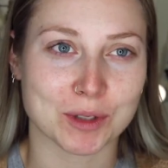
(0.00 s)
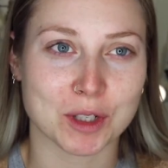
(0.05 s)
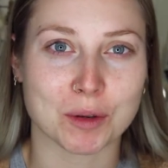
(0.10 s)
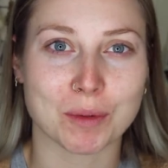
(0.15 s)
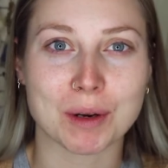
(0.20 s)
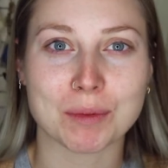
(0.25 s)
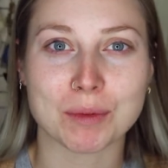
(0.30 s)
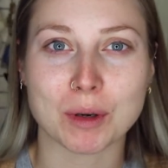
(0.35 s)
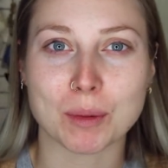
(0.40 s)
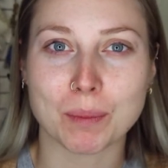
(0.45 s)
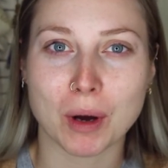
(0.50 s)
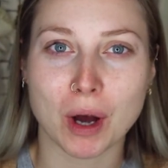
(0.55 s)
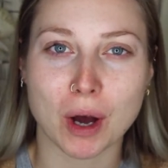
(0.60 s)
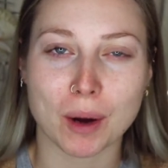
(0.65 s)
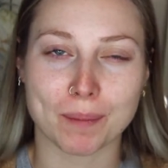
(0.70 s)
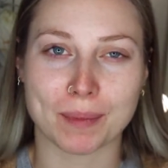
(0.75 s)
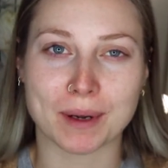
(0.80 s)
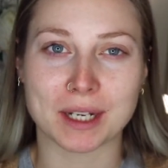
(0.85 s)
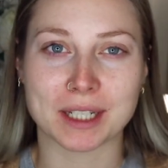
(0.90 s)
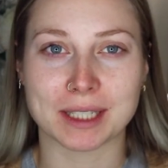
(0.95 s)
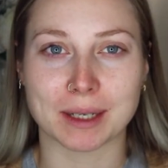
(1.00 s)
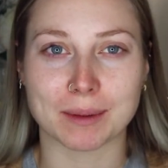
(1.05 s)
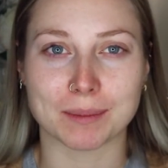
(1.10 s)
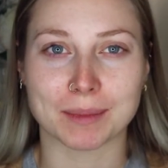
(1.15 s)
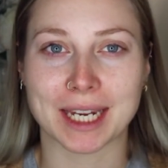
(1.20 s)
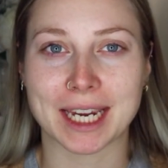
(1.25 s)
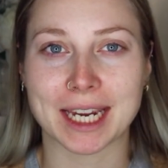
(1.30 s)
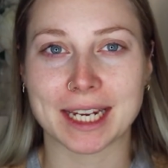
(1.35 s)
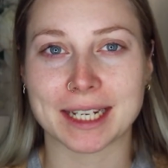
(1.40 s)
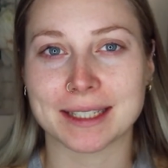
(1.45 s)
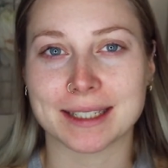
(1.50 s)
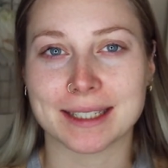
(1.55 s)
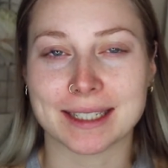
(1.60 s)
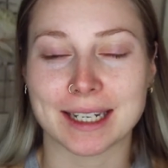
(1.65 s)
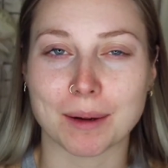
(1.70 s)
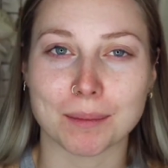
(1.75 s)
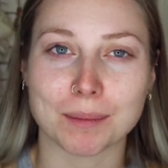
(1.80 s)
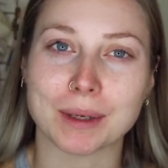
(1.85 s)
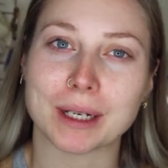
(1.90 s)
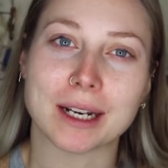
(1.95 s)
So I will pop some kits
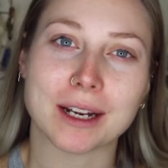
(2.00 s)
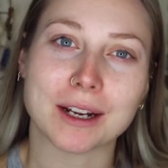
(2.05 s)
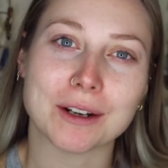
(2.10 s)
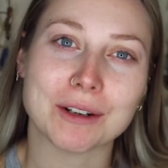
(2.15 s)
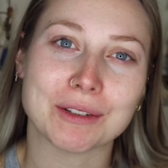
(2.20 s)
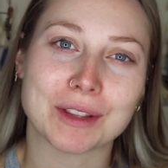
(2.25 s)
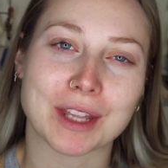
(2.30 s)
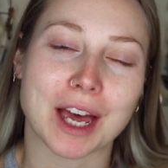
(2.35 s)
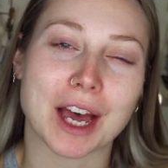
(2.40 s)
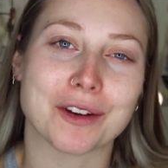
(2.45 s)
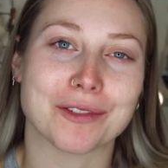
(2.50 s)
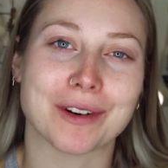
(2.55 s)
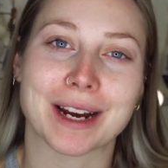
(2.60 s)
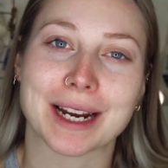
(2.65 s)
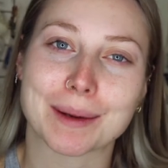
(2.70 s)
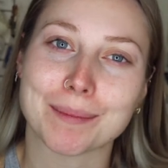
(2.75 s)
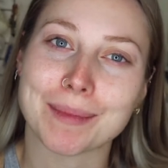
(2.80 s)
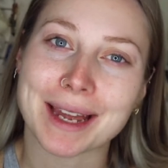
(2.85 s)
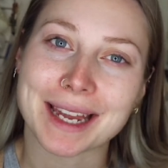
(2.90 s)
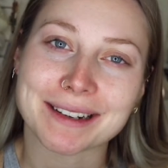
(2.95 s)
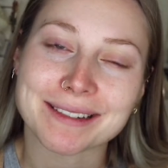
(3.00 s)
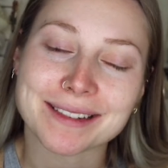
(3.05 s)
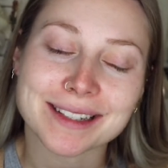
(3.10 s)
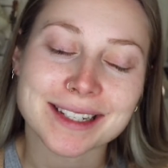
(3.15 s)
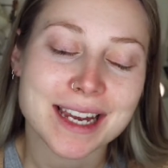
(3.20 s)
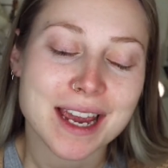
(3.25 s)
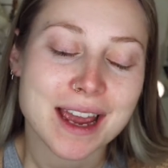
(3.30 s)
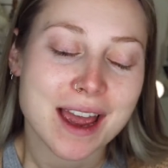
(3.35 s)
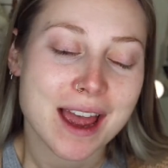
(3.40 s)
down below that I recommend